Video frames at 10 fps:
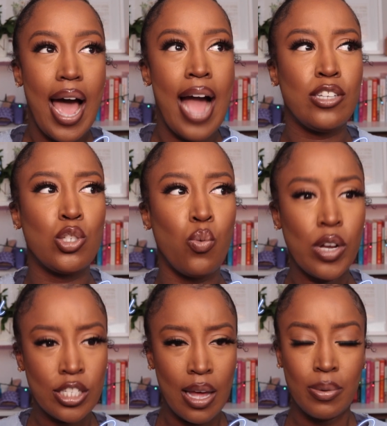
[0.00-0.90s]
I just
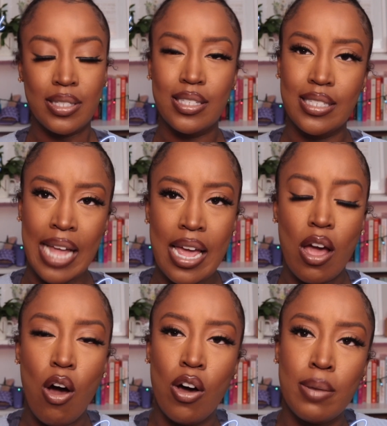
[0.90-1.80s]
wish that would
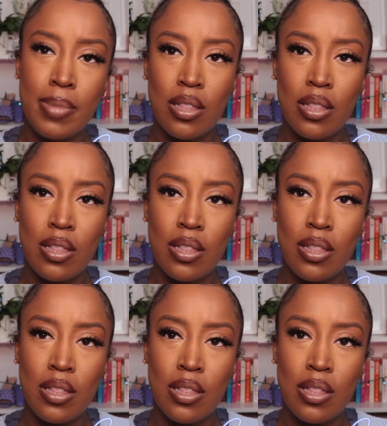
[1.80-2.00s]
stay on me